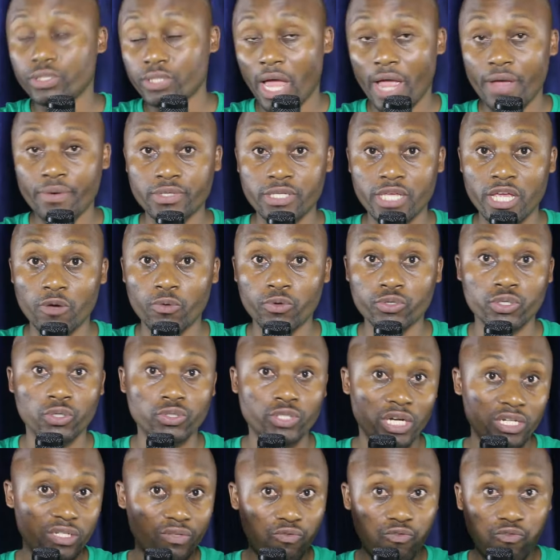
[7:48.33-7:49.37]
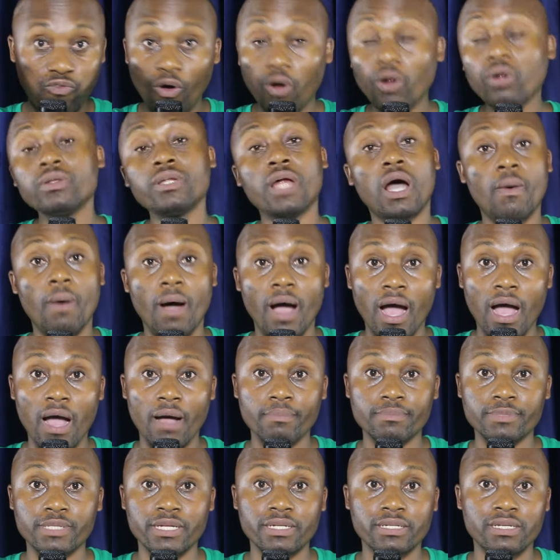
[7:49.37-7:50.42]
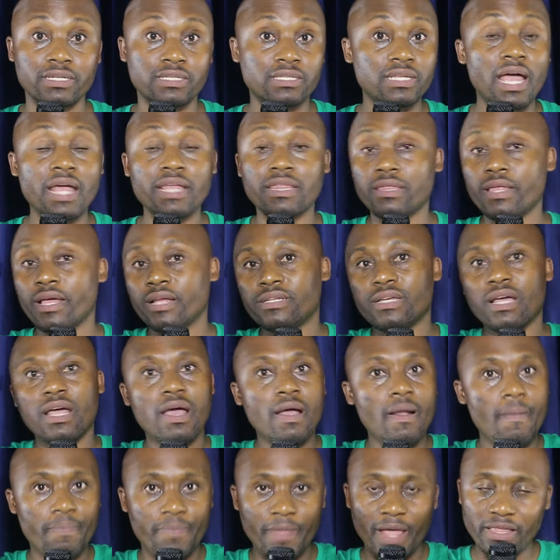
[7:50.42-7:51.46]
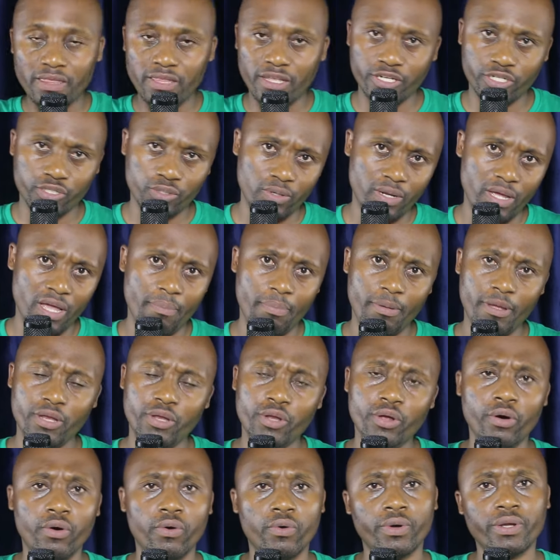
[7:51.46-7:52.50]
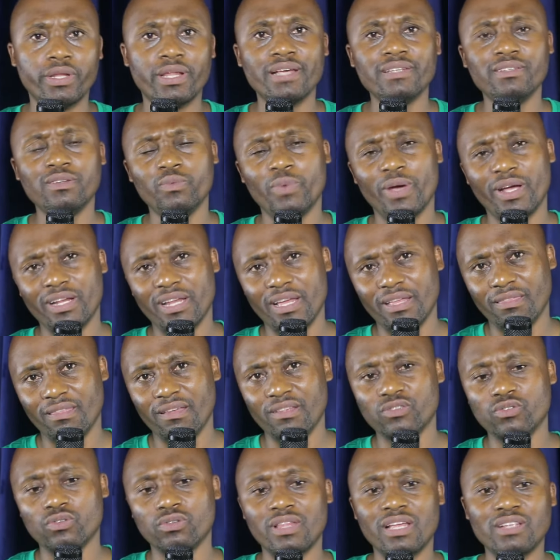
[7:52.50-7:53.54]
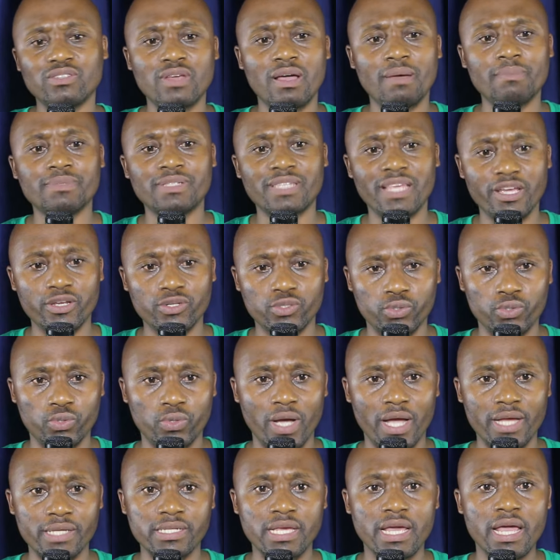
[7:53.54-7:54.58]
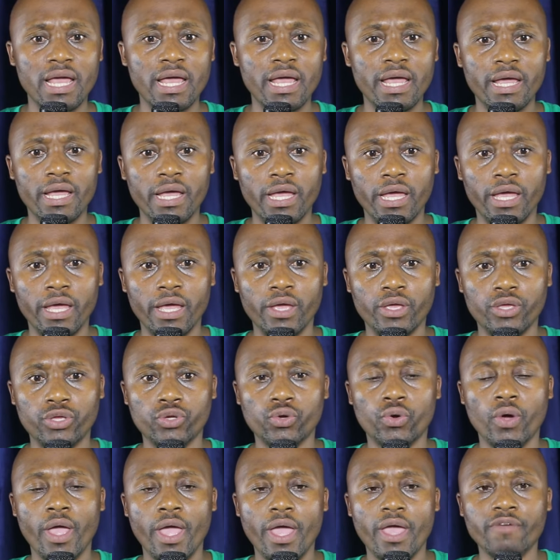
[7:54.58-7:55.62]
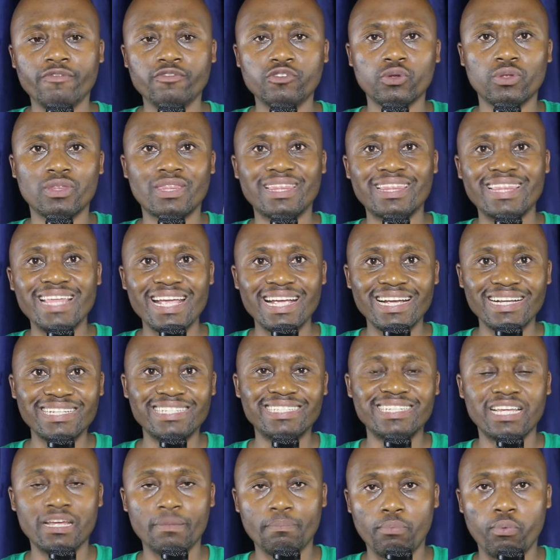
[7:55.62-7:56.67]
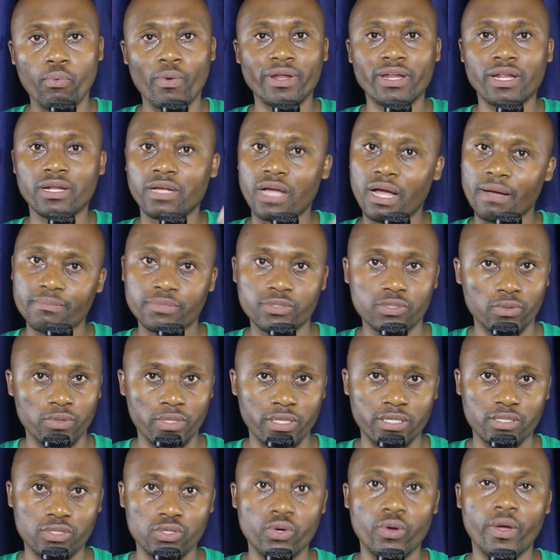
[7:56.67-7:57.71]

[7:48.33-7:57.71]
Are you saying we should just fold our arms and decide that nothing should happen? No, it doesn't work like that. So that's what I'm saying to you guys. You have to think deep when it comes to this.